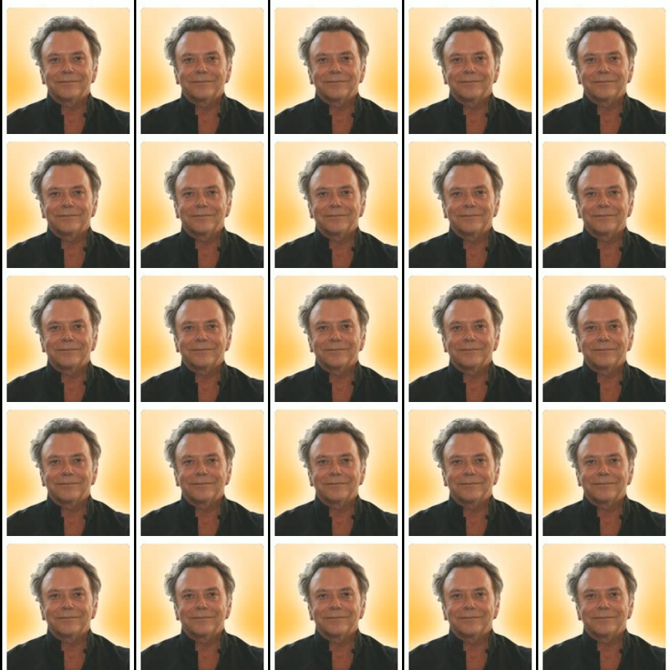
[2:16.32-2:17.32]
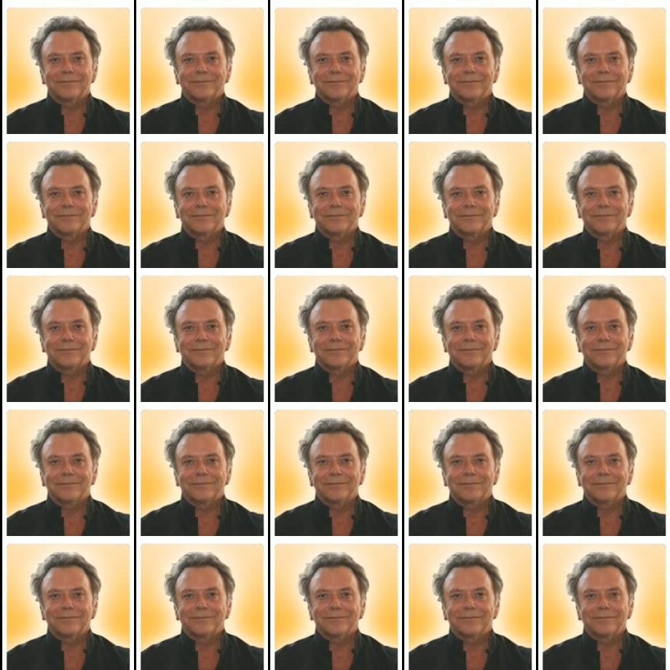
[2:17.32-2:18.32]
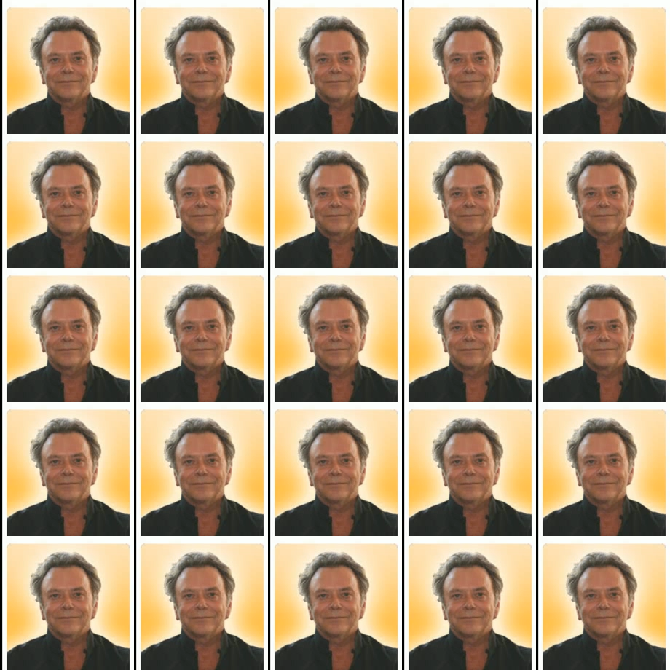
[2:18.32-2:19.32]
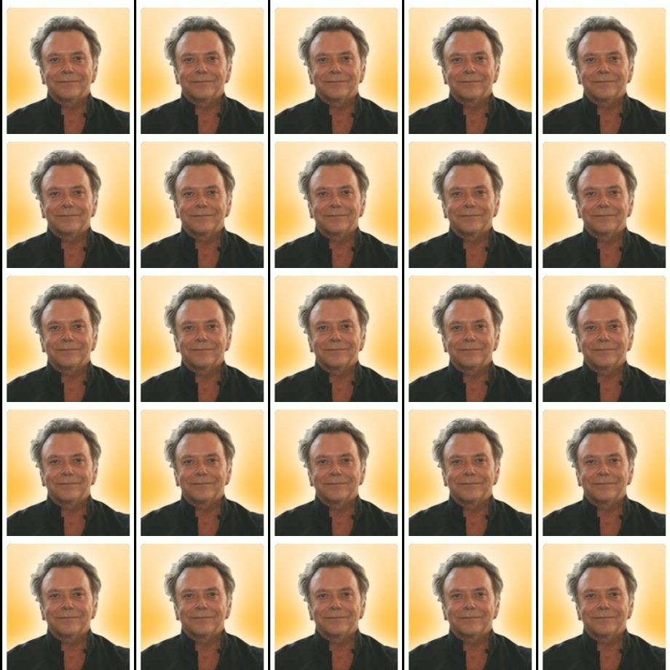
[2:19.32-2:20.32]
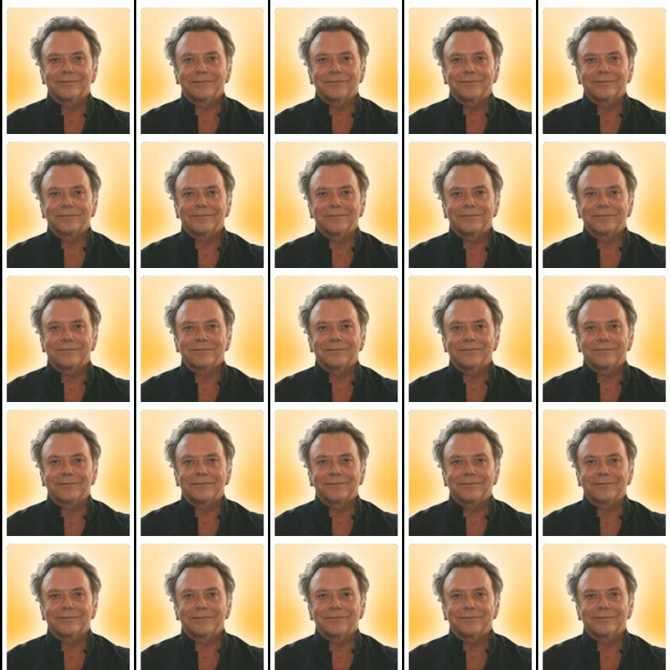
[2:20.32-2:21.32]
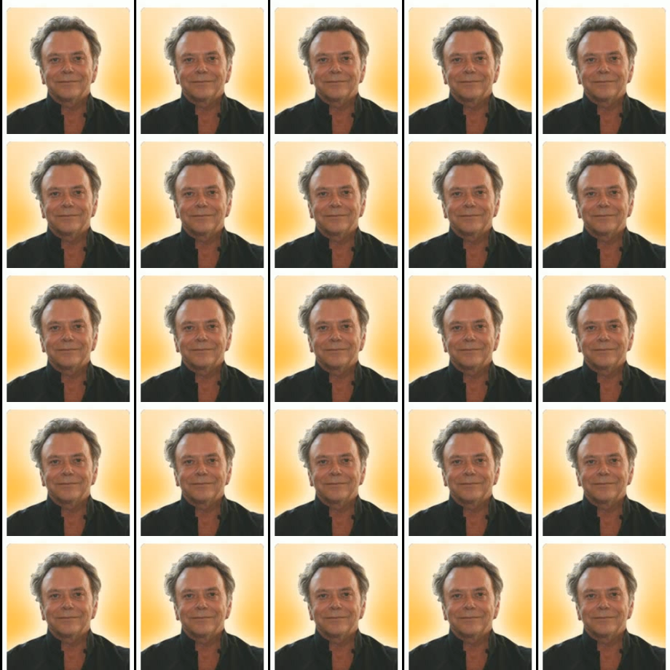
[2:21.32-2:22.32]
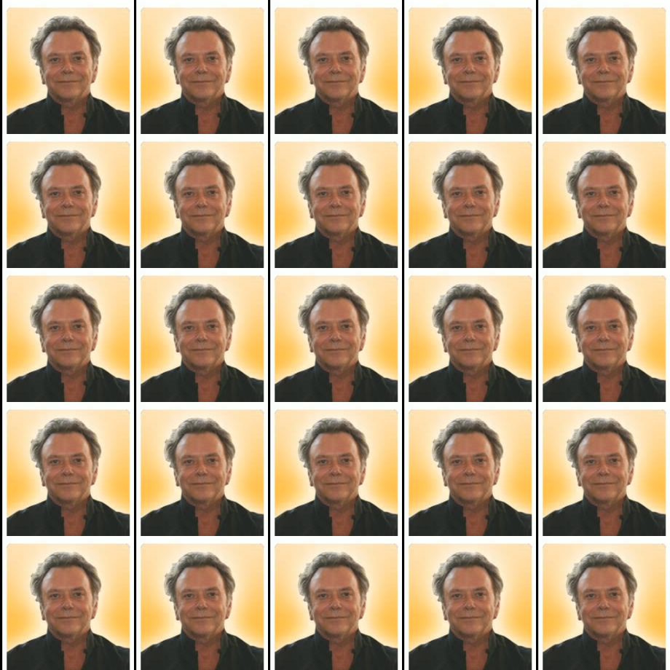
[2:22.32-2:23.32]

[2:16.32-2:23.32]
The face doesn't move, so there is nothing to read.